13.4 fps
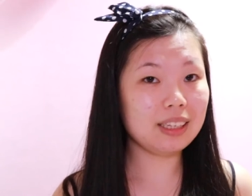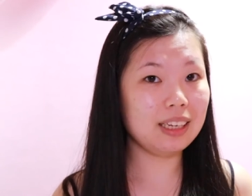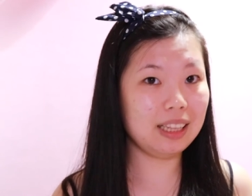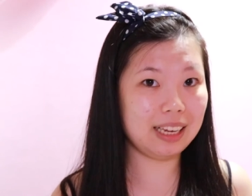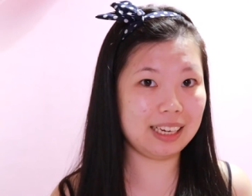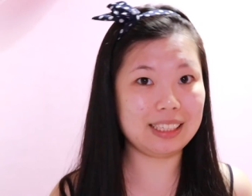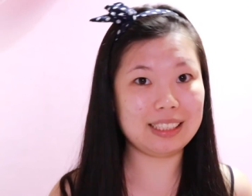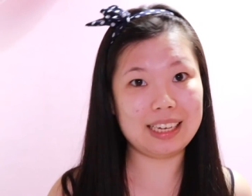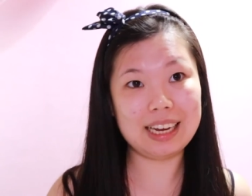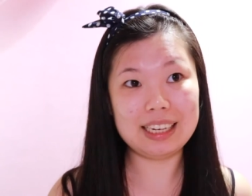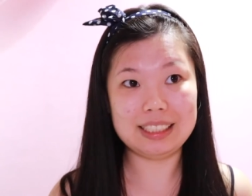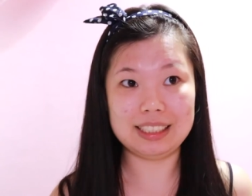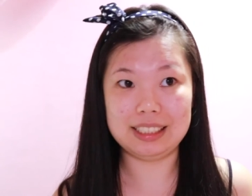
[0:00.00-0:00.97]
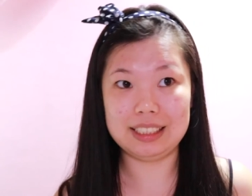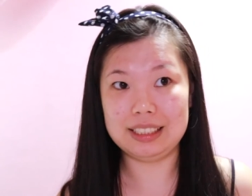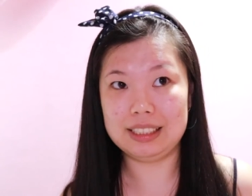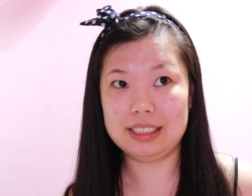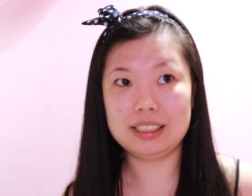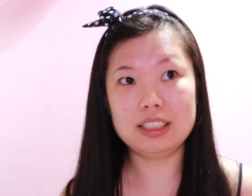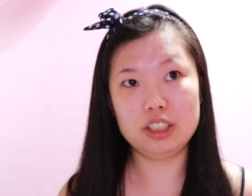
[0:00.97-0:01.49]
like I said, it does
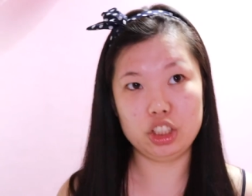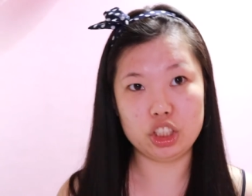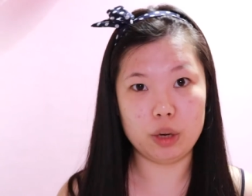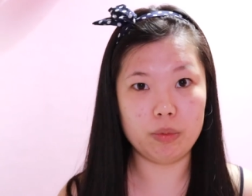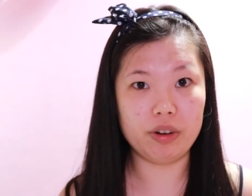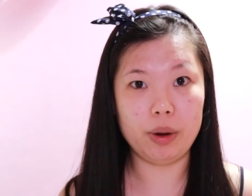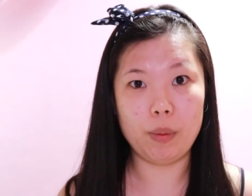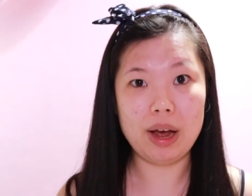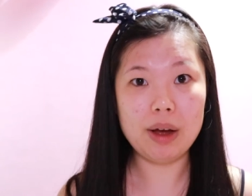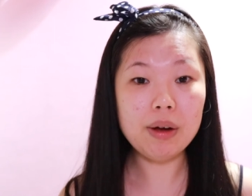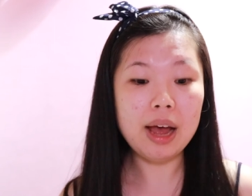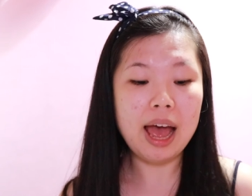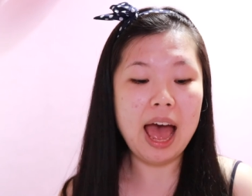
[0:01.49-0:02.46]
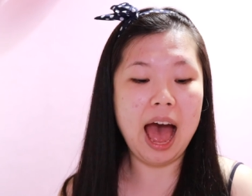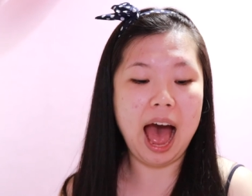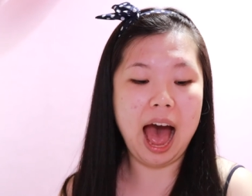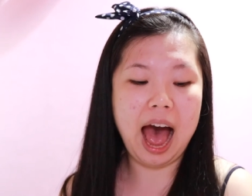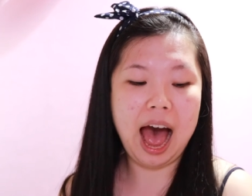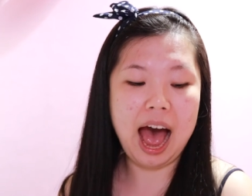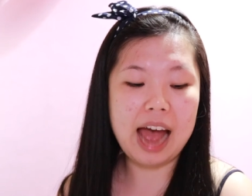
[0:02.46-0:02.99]
its job really well
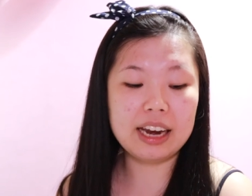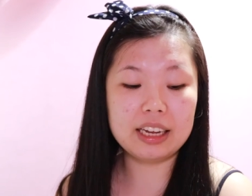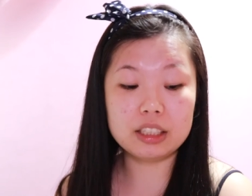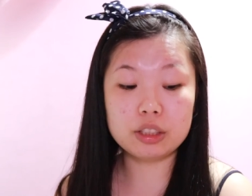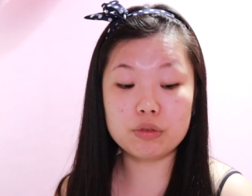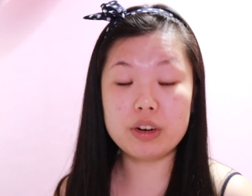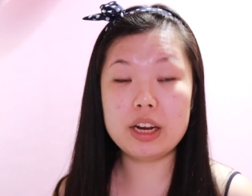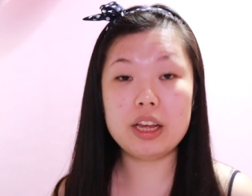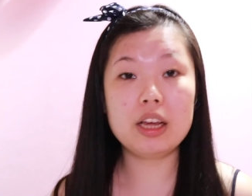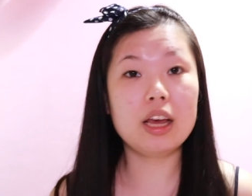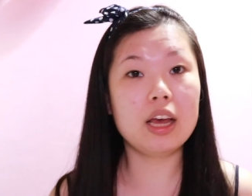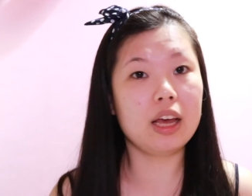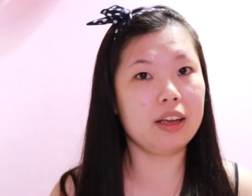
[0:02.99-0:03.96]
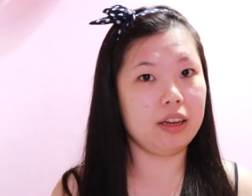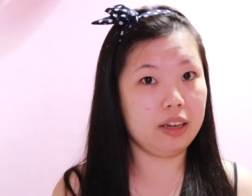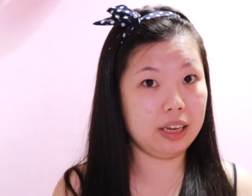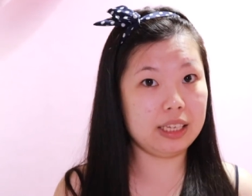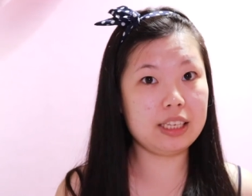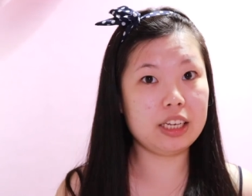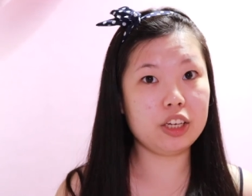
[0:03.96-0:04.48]
and it's really
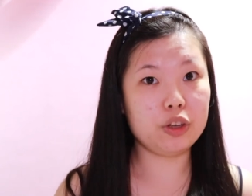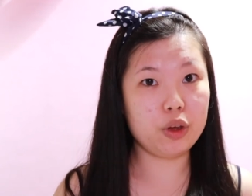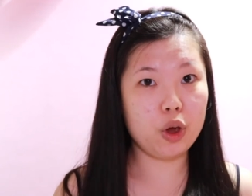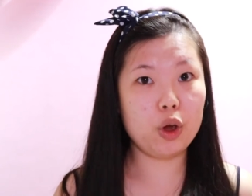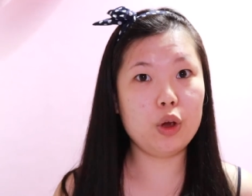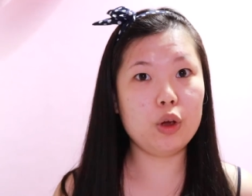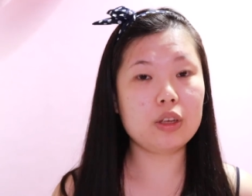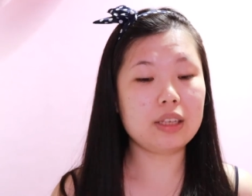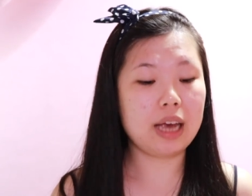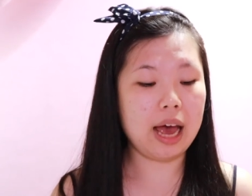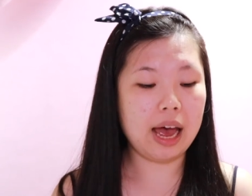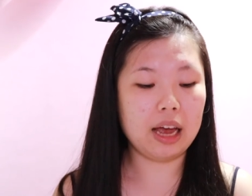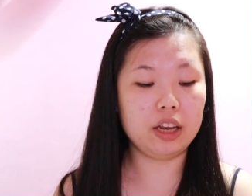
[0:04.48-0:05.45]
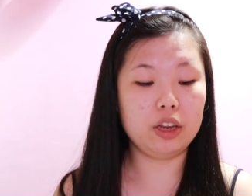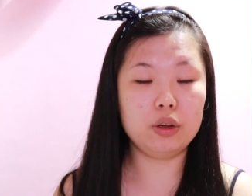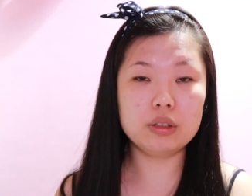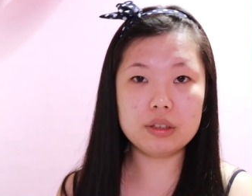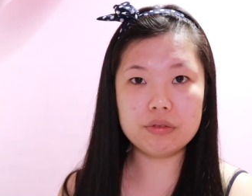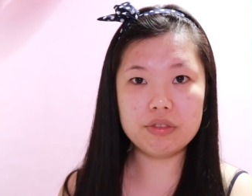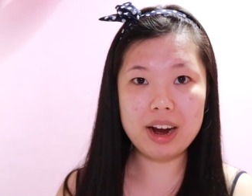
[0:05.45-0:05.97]
easy to use and
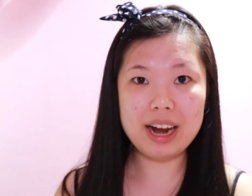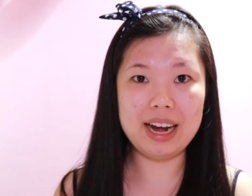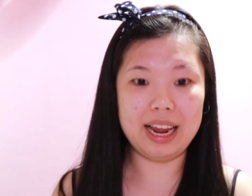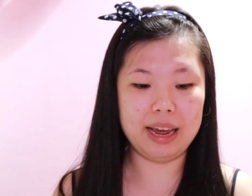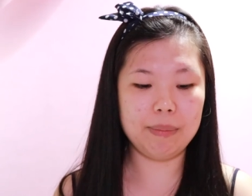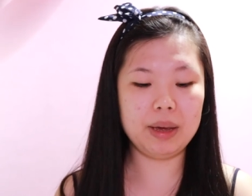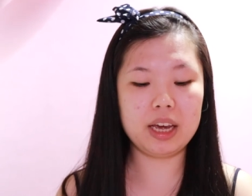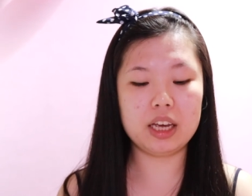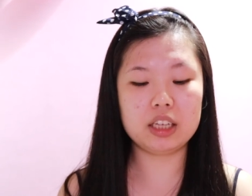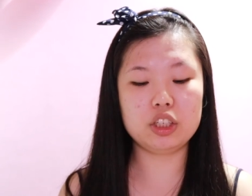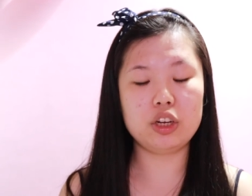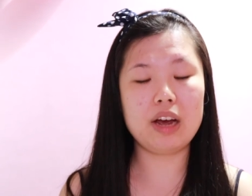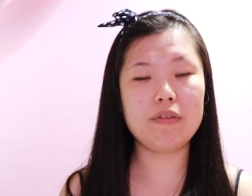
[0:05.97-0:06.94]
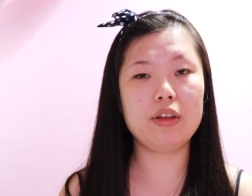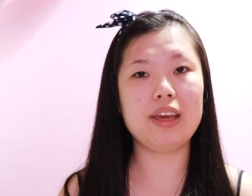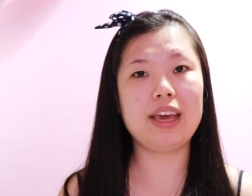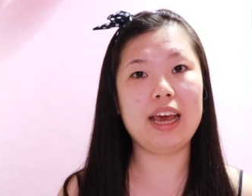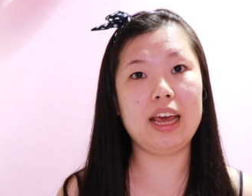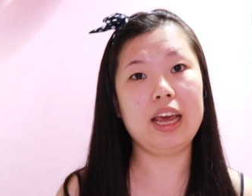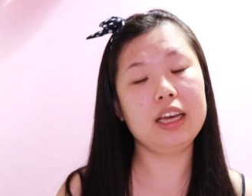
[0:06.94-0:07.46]
user friendly because you don't have to
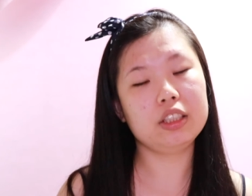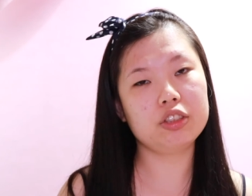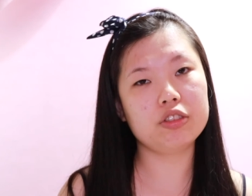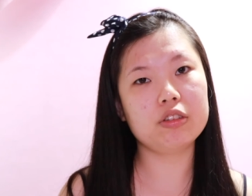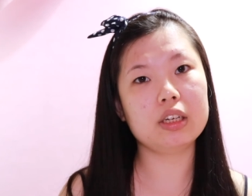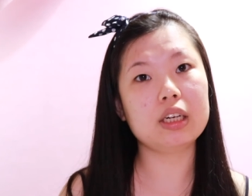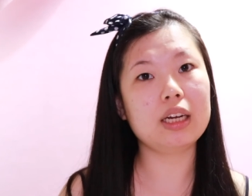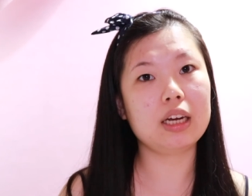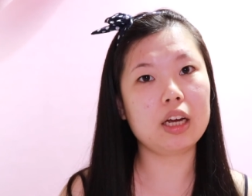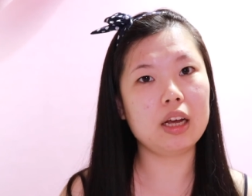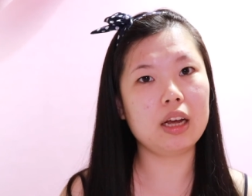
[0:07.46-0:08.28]
get an extra